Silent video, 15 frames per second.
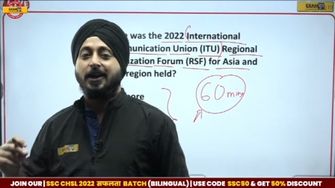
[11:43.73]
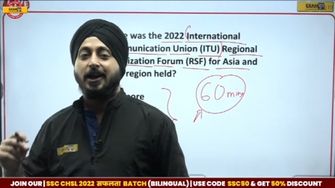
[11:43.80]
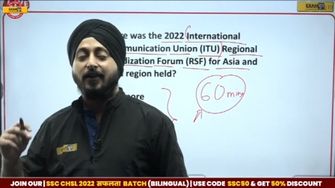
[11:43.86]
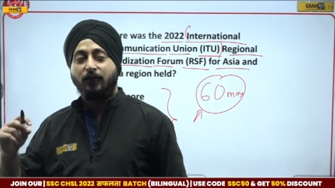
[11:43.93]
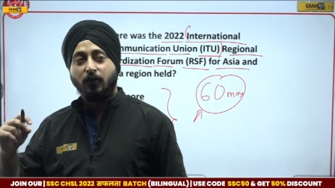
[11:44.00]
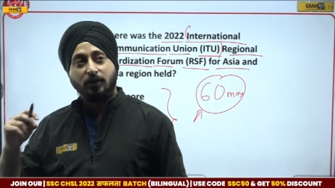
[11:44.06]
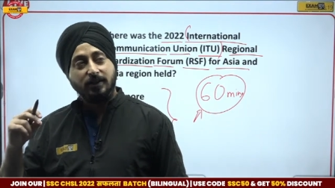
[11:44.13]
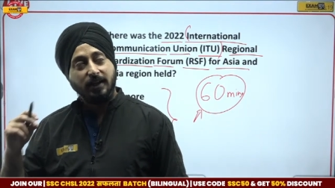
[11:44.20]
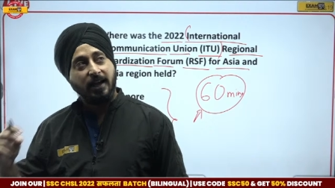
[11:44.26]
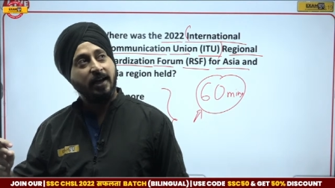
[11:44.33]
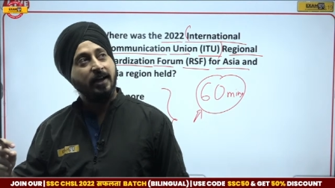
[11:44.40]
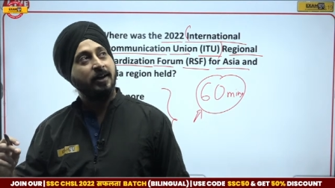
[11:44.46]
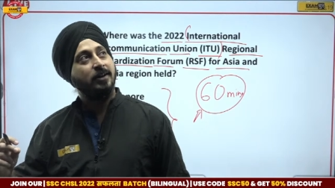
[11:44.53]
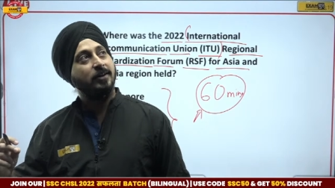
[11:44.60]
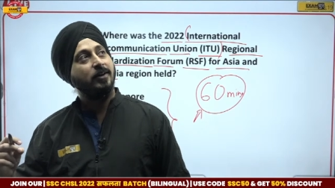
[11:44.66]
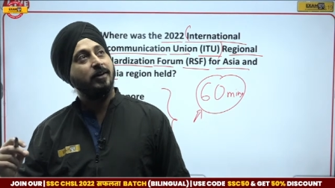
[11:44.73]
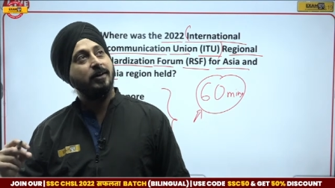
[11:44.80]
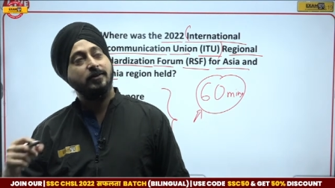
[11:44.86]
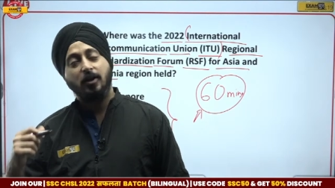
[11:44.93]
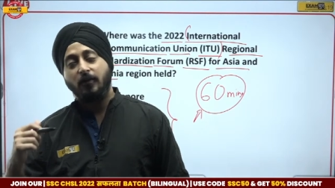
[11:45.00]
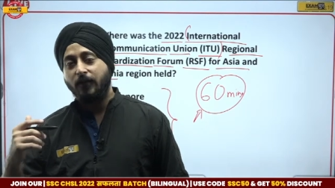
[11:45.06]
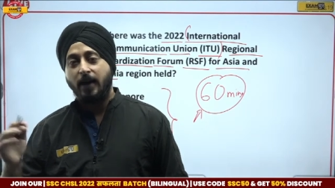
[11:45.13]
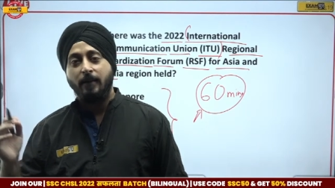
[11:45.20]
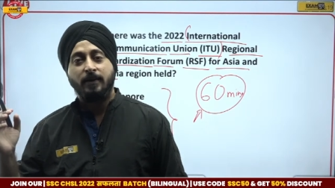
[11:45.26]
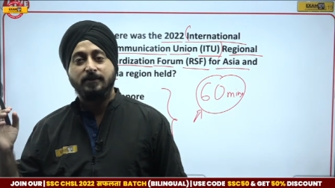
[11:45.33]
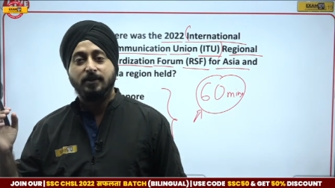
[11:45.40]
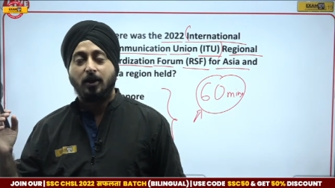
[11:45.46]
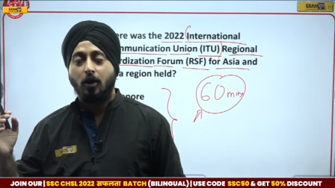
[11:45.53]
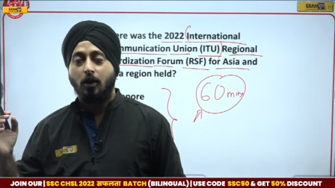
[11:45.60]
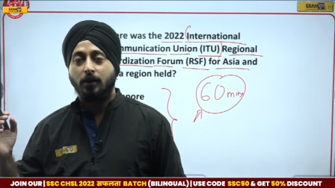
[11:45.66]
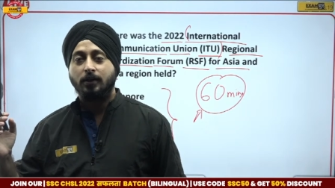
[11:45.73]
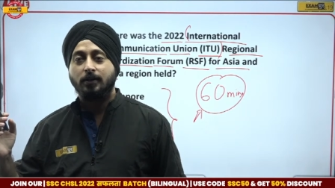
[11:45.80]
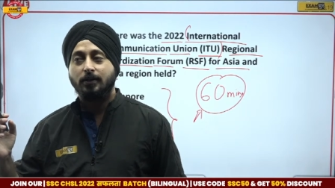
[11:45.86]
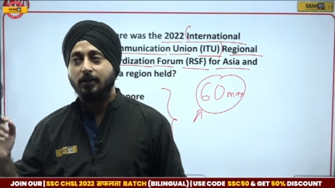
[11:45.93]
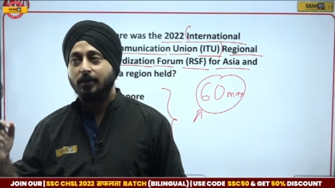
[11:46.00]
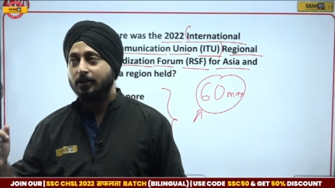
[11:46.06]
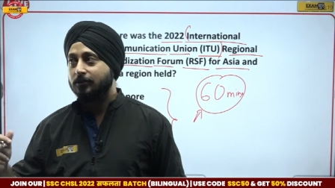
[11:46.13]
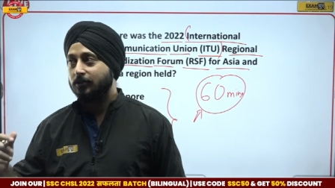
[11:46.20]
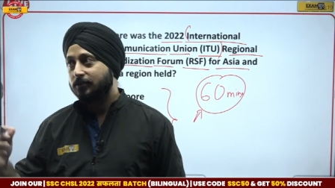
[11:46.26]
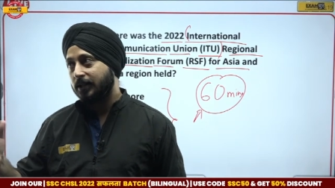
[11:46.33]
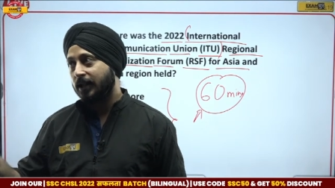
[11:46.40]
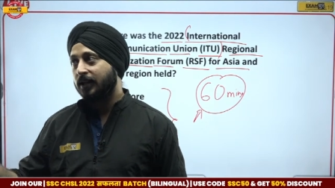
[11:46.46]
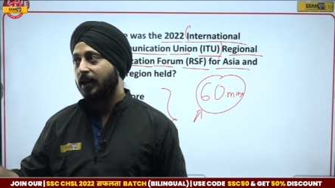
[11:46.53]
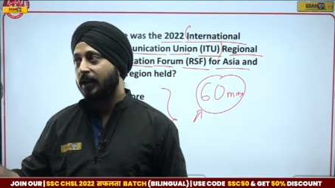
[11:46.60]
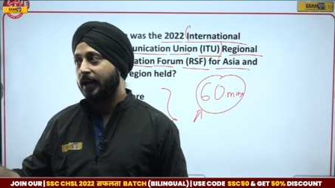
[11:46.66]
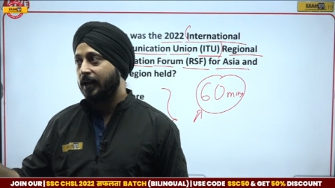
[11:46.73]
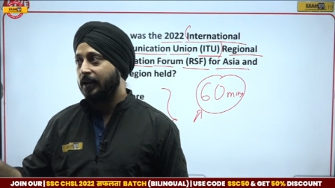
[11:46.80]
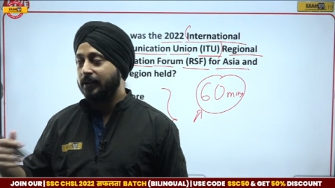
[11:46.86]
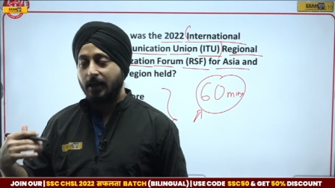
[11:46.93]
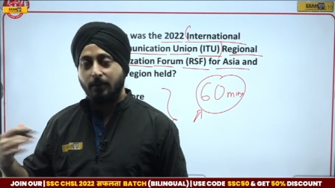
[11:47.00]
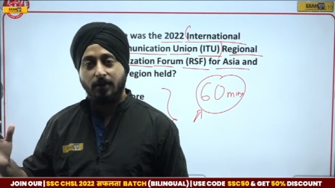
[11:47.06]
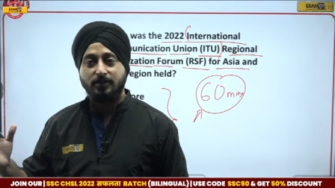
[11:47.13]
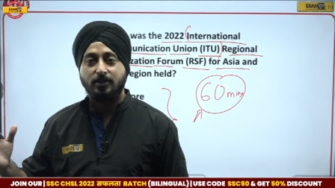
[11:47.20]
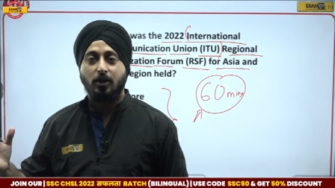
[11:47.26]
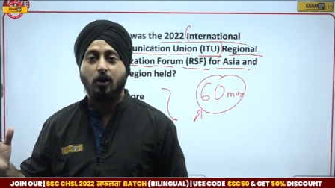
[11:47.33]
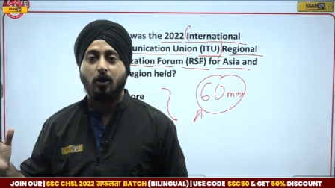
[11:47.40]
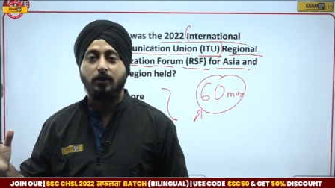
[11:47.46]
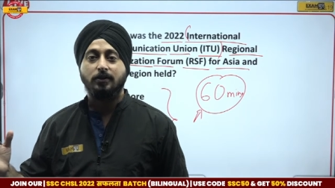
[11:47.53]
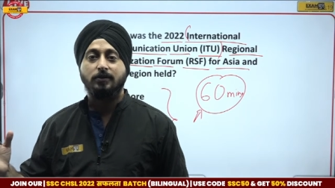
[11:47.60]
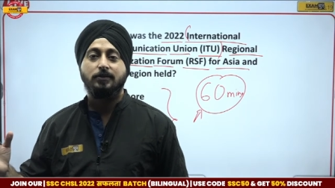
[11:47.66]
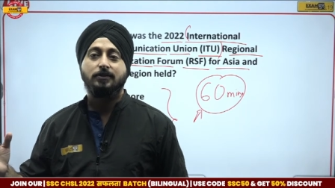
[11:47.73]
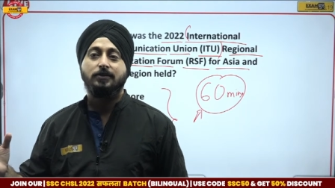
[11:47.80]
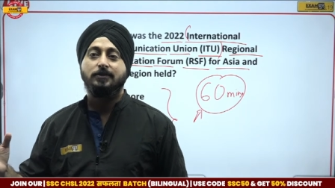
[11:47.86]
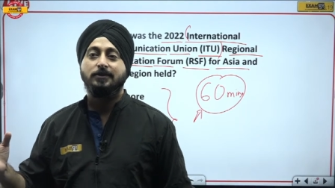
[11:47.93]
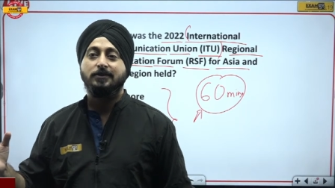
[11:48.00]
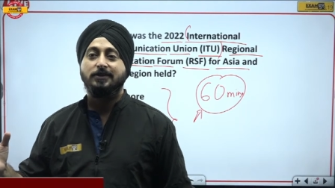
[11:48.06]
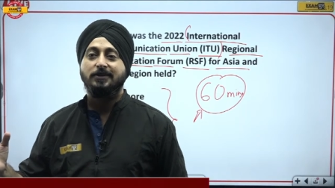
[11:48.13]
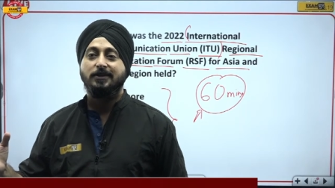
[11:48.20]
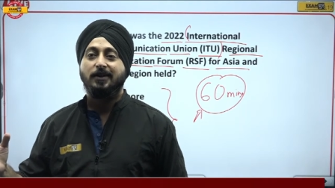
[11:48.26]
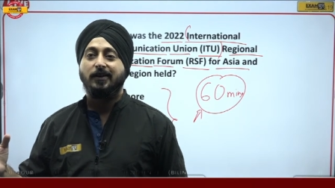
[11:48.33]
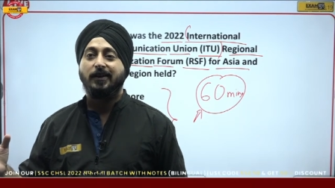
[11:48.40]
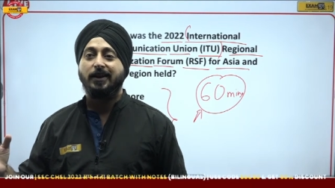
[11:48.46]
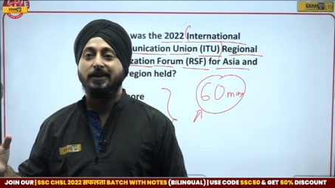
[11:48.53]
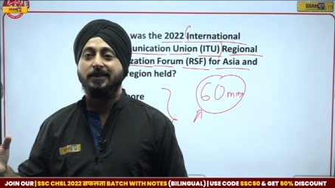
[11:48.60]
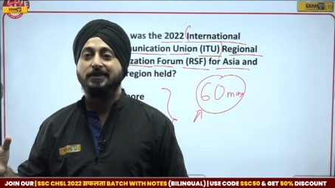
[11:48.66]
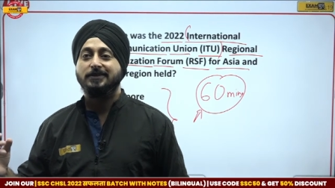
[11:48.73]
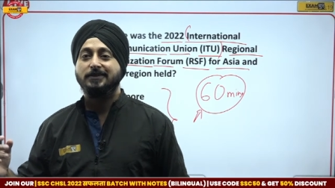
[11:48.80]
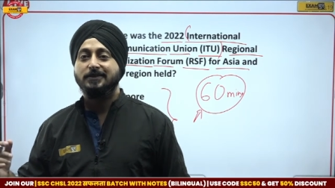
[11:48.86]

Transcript: If you think your 5 minutes are gone. You think again, 10 minutes are gone. Okay.